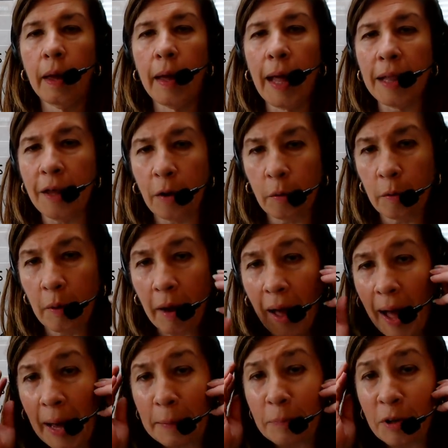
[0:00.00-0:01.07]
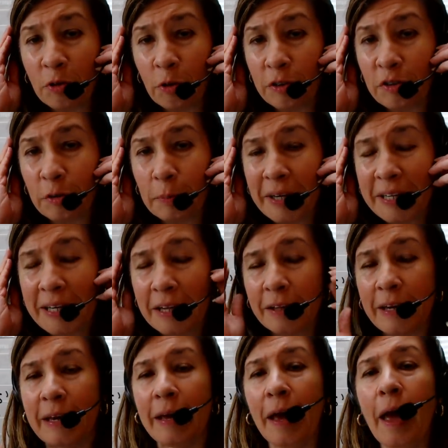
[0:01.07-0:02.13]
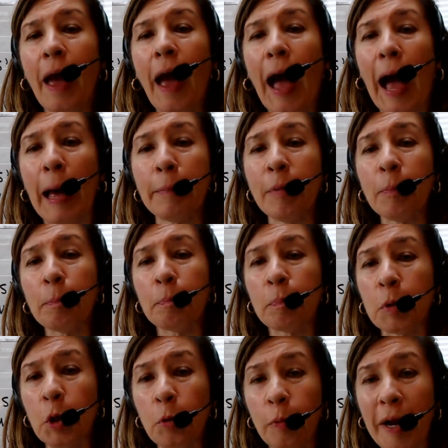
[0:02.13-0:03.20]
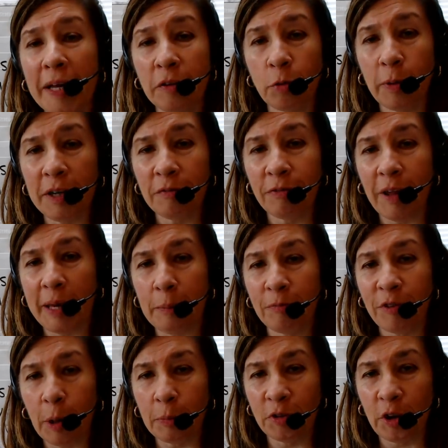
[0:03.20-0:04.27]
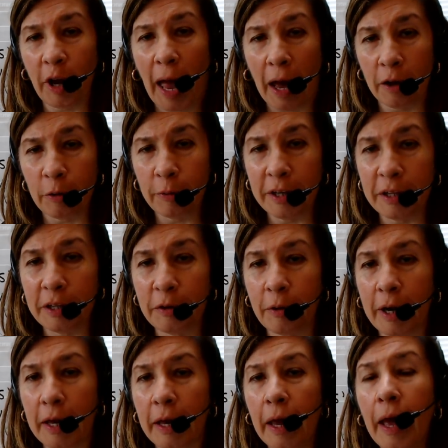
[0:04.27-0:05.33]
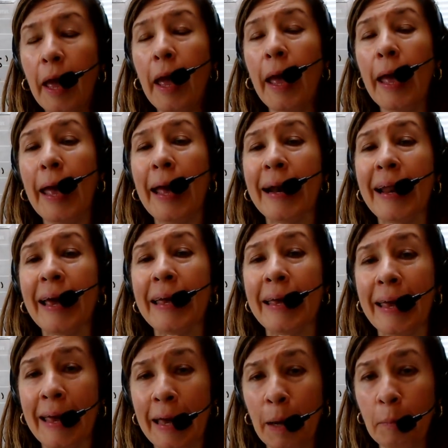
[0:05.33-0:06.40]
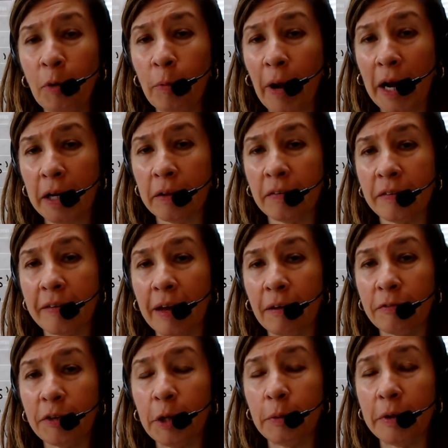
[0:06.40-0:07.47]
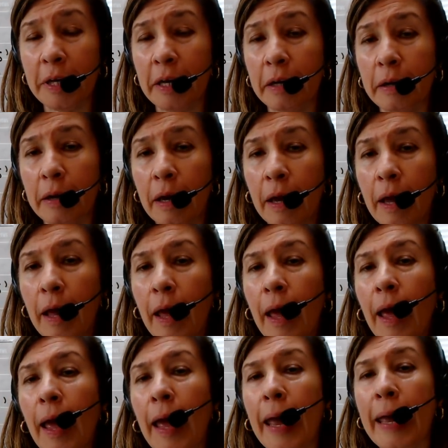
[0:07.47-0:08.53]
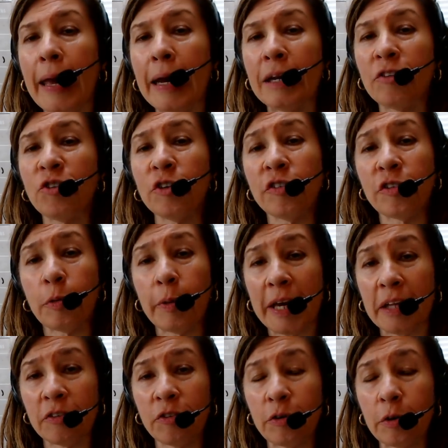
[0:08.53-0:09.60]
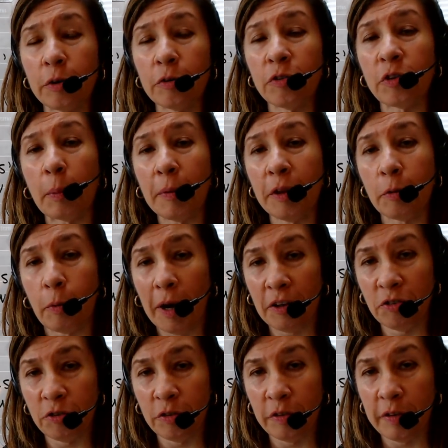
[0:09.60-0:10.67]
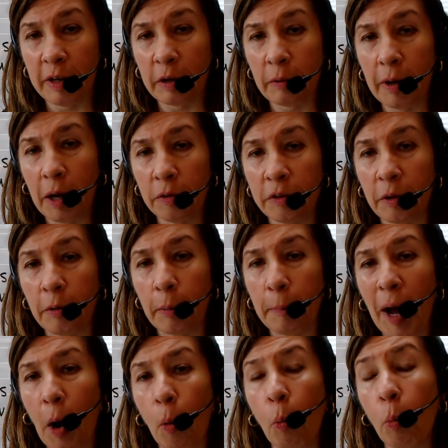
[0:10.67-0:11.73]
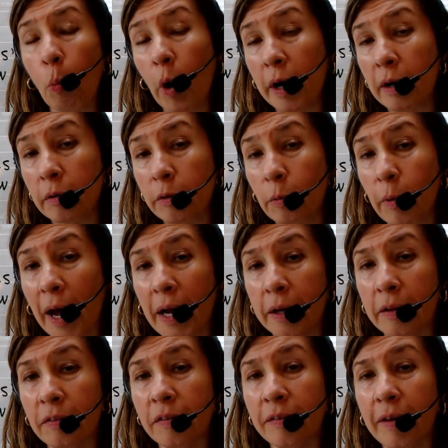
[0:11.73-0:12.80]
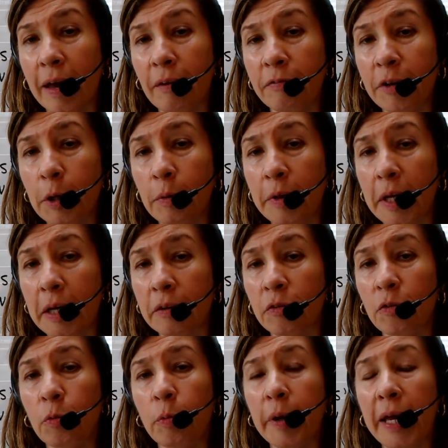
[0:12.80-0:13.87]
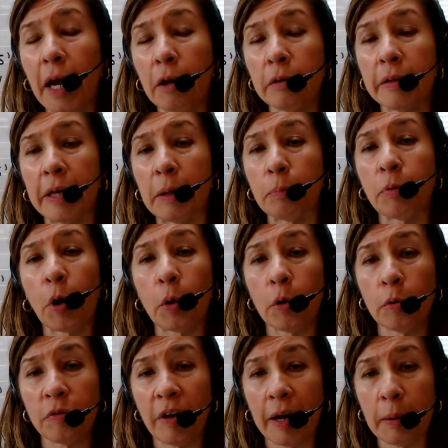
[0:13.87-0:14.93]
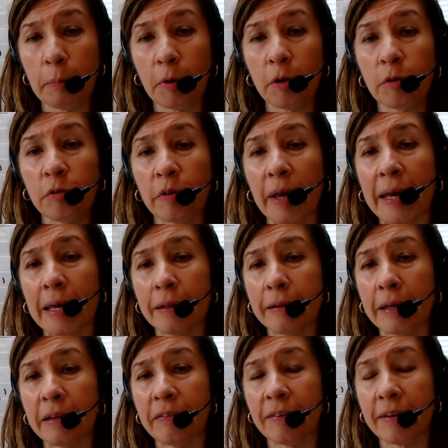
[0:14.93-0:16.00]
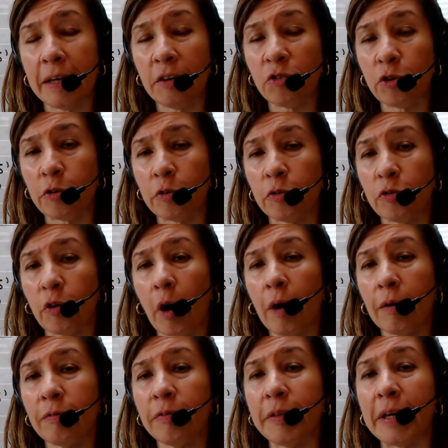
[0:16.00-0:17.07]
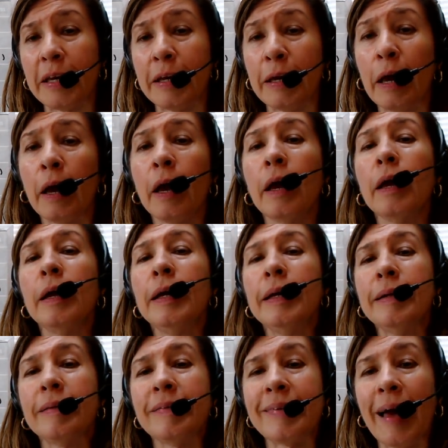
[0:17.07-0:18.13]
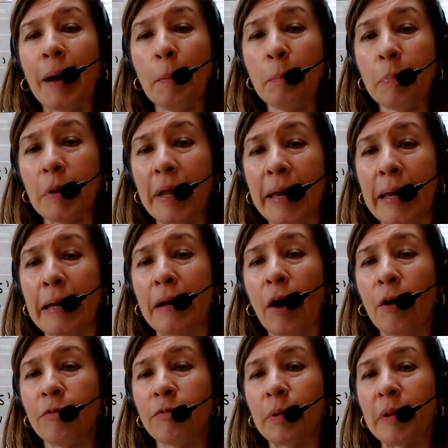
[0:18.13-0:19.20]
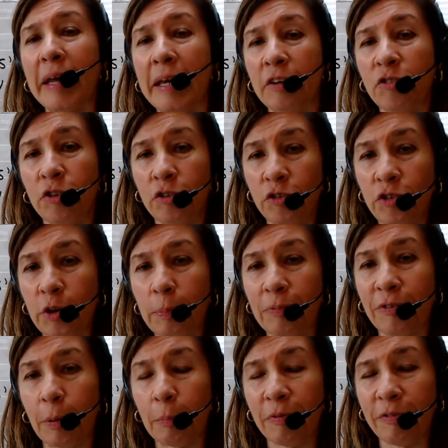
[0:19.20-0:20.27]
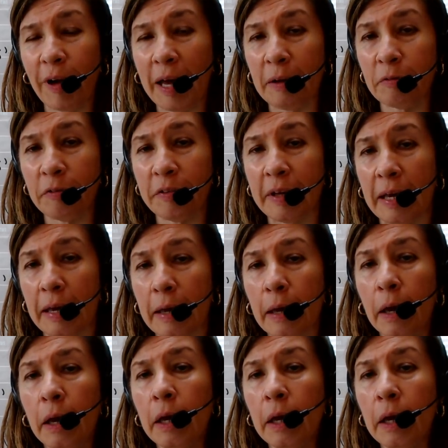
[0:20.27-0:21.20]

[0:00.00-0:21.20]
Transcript: Hello, I'm Patricia McNeely. I'm a Blue Ray Twin Flame from Chicago, Illinois, and I am a Rod and Staff Union. And just to answer some of the questions that are out there about what are the Rod and Staff Unions, we are the prototypers and the teachers of the template of relationship from 5D.